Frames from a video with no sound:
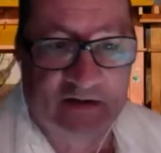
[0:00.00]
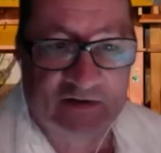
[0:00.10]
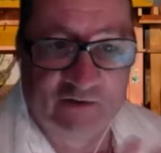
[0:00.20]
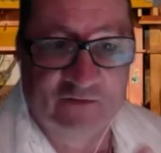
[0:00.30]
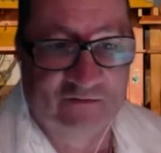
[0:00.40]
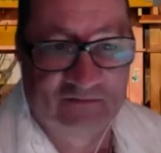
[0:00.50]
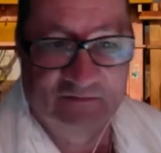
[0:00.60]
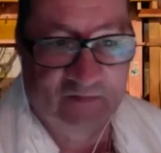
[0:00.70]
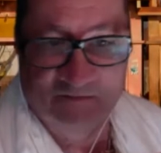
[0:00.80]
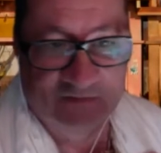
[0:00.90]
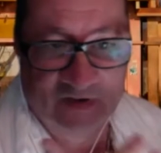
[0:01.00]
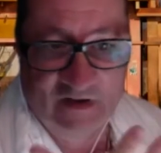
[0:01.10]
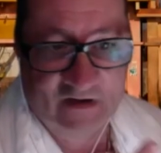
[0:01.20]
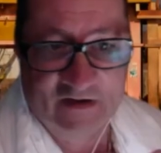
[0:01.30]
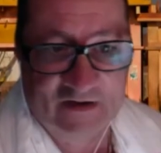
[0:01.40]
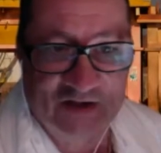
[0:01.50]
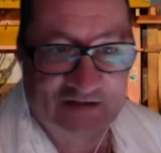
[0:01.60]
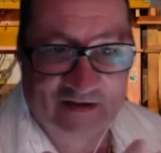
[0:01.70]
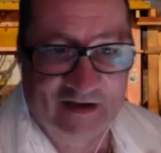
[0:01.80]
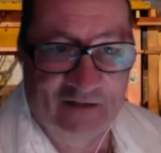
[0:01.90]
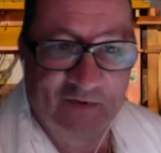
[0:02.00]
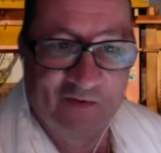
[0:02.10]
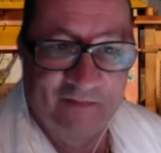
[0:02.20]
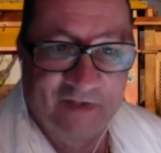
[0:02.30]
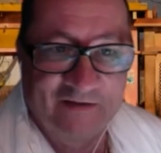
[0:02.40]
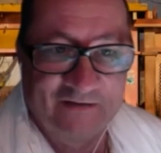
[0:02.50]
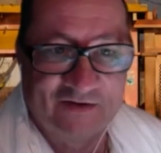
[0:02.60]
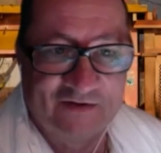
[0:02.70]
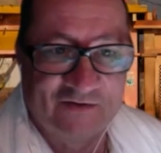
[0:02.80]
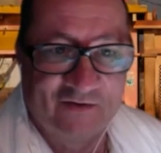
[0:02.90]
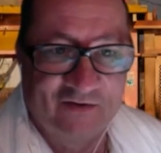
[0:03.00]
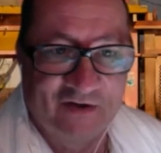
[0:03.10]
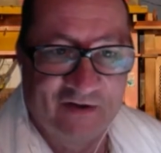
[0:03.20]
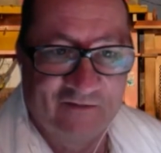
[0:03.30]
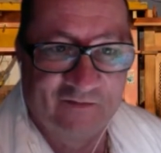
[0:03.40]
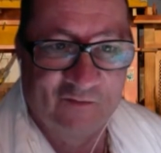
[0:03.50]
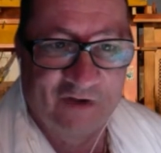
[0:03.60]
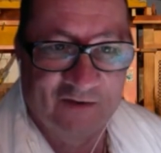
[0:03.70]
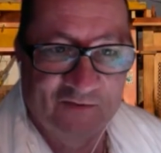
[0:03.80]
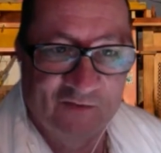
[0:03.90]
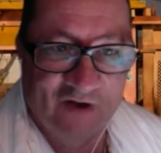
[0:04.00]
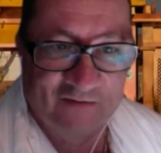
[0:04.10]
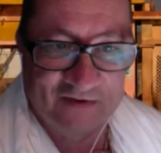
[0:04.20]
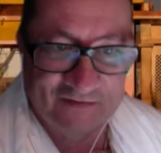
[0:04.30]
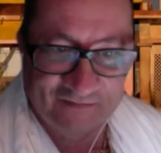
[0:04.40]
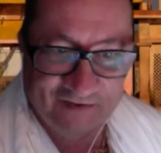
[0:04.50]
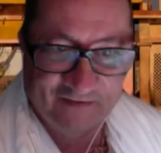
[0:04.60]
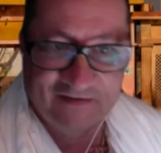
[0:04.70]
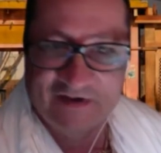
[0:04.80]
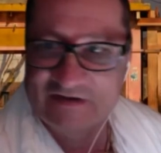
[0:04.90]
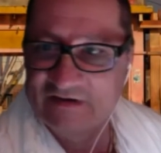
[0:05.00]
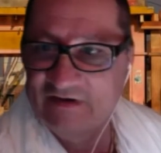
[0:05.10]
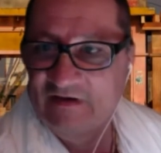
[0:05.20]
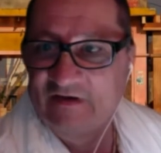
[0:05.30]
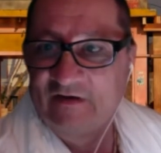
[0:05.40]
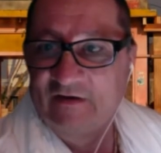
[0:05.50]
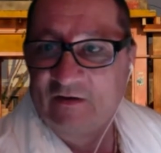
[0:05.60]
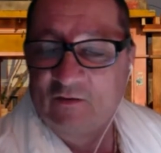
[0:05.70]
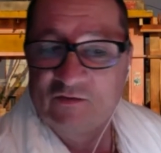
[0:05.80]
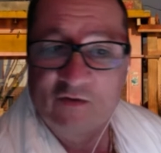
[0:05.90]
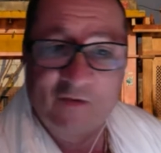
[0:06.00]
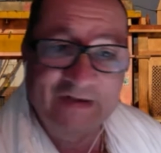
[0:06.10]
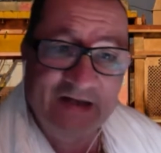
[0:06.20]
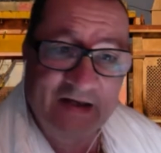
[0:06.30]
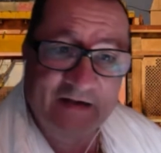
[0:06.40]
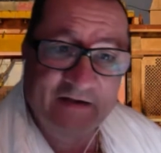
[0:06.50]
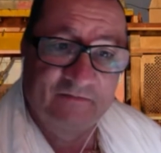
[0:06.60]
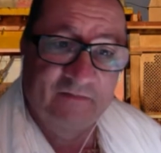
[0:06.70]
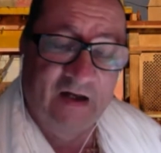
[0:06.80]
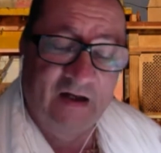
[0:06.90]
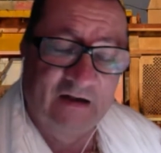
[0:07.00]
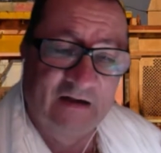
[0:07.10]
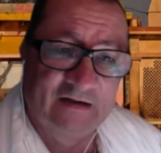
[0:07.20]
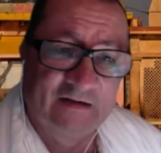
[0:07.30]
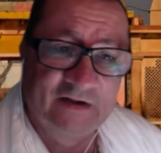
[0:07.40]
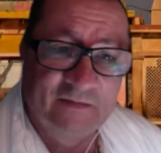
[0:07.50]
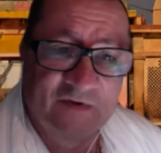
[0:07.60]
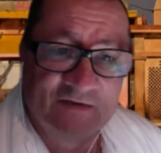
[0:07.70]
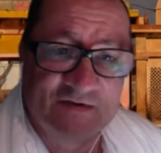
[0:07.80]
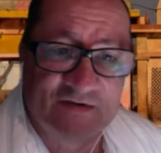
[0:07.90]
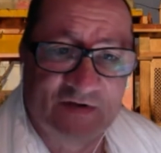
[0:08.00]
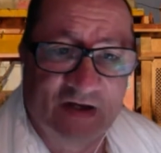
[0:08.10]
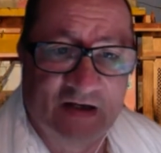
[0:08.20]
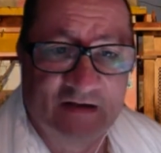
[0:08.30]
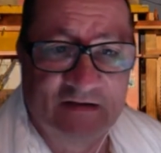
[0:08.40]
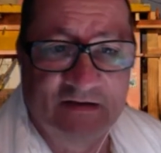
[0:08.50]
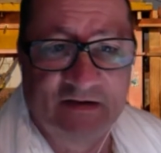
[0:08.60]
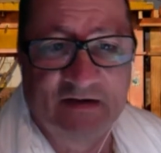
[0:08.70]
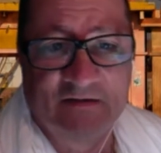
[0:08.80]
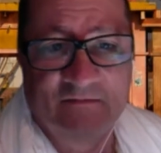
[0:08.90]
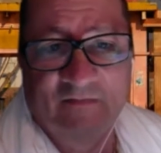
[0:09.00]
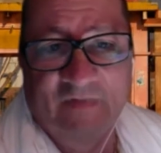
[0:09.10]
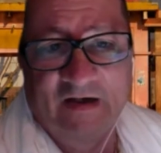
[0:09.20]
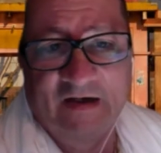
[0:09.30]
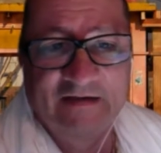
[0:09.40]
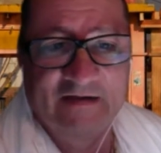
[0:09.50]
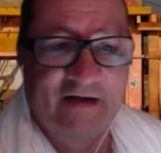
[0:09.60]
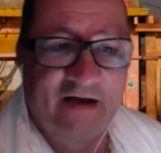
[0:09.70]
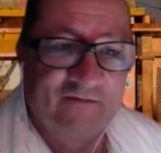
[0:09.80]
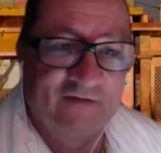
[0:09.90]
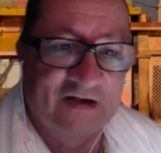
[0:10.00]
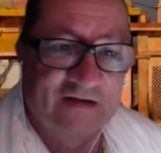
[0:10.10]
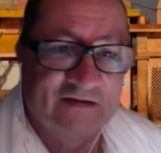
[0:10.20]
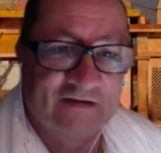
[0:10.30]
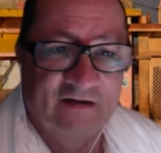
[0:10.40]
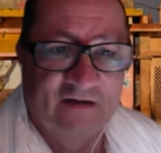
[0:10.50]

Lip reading: resume, just a couple of minutes, a story of 1 or 2 hours, just. So one day, the demons and the devas,